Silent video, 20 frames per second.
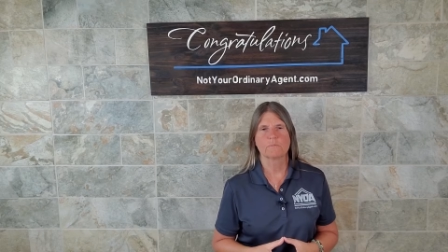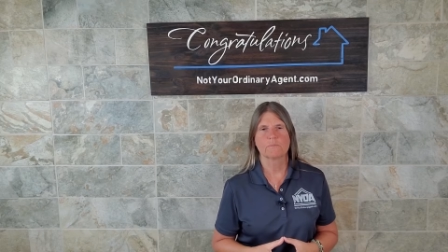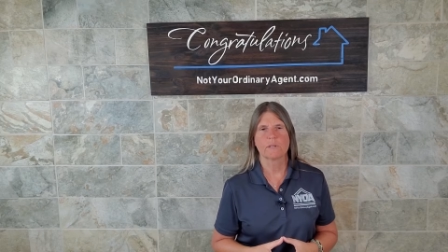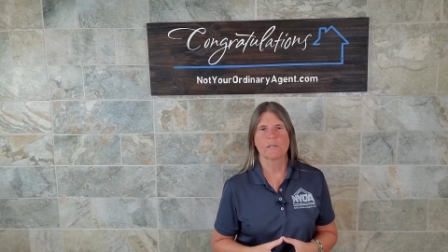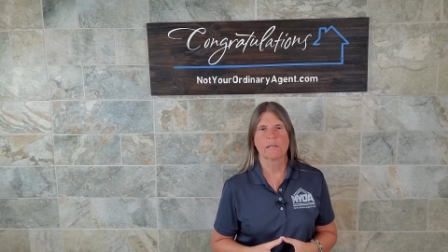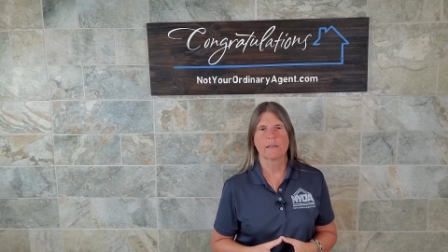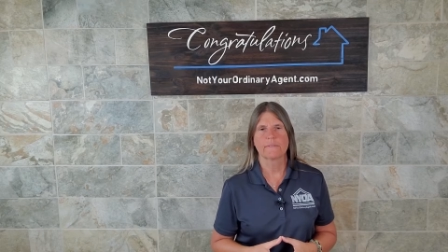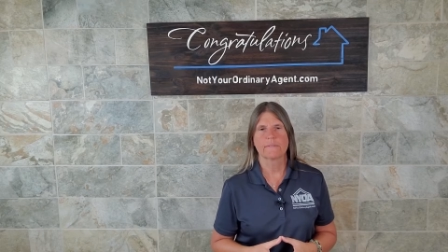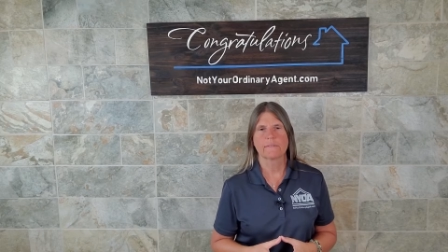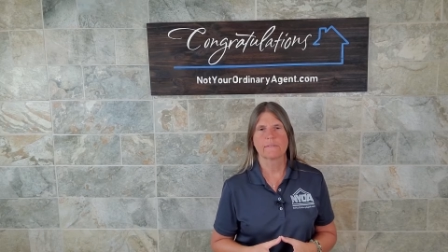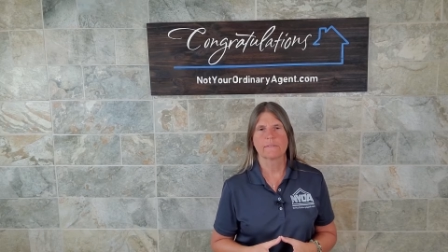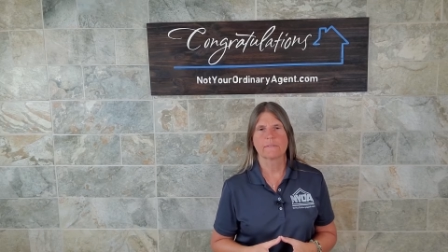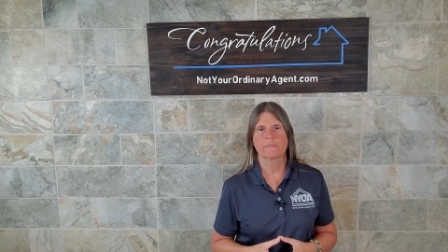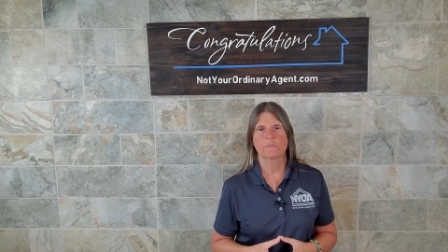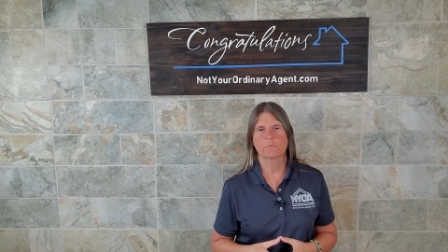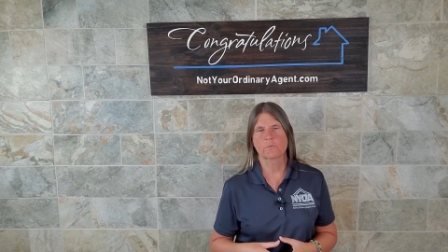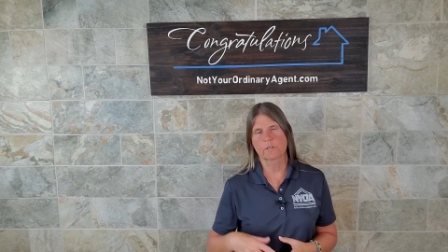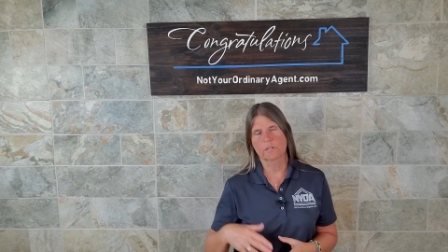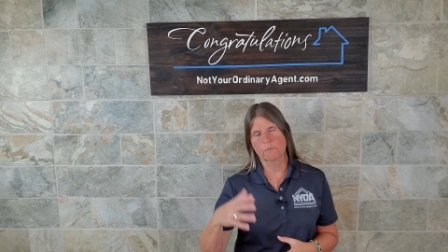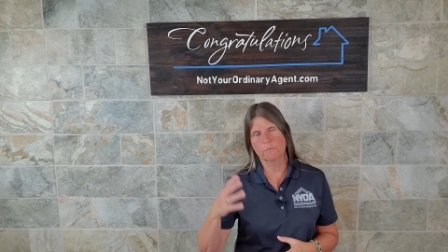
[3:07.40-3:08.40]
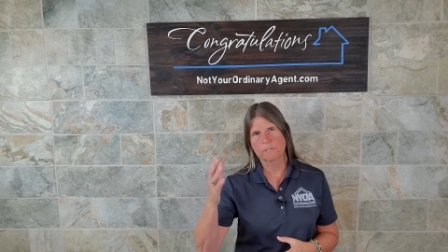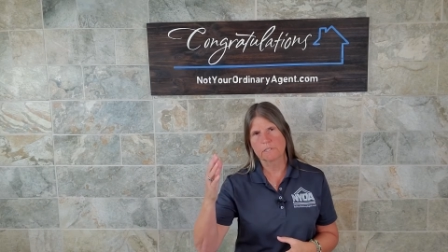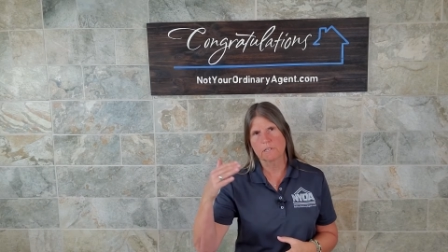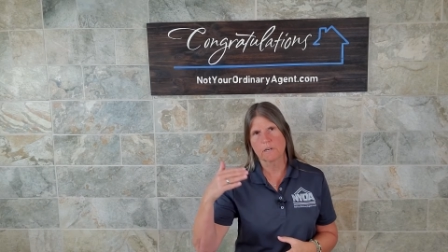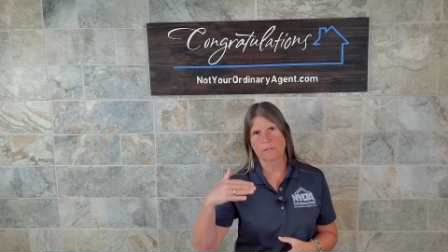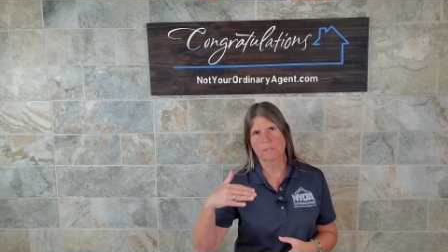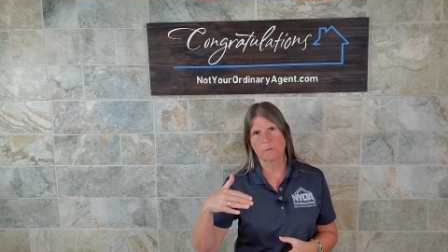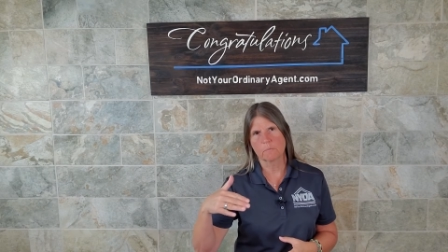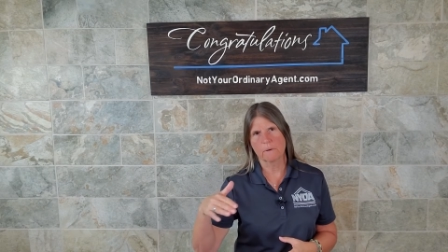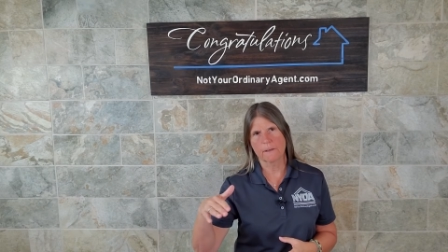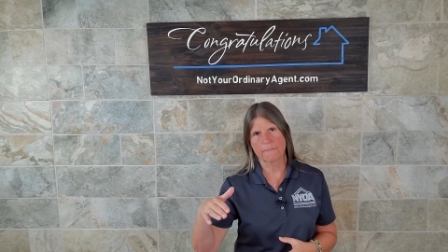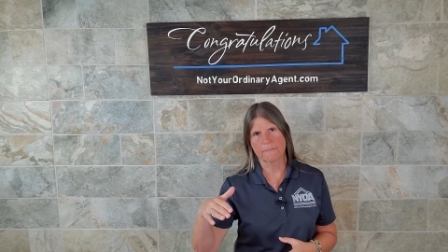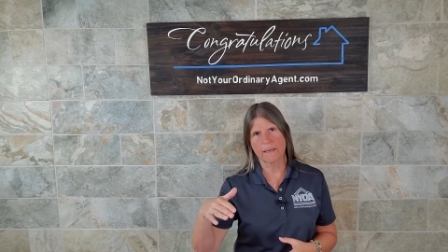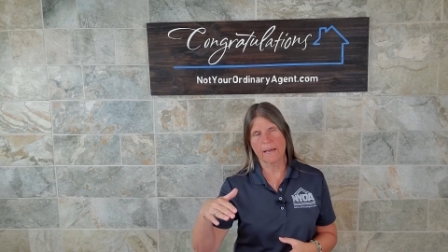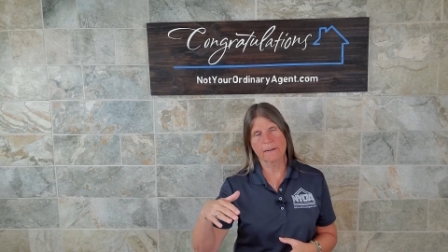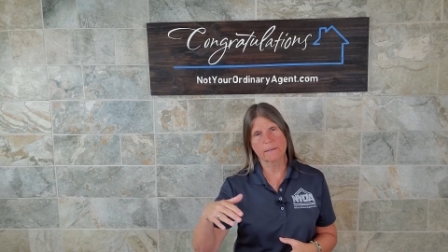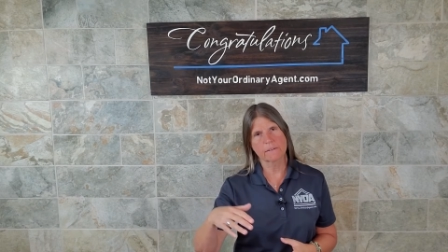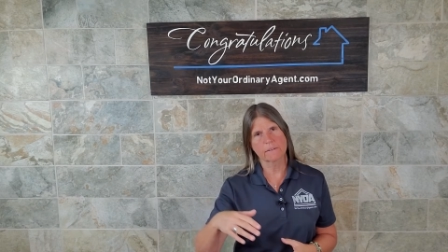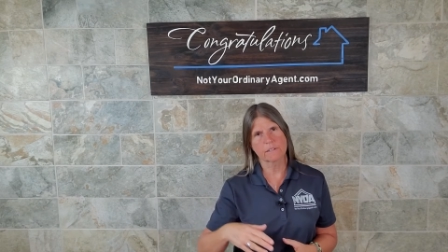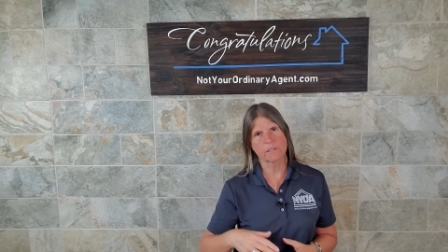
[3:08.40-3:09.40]
And we're going to be talking about
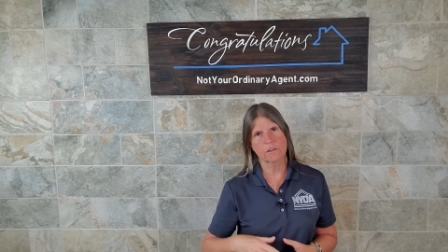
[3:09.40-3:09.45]
that in the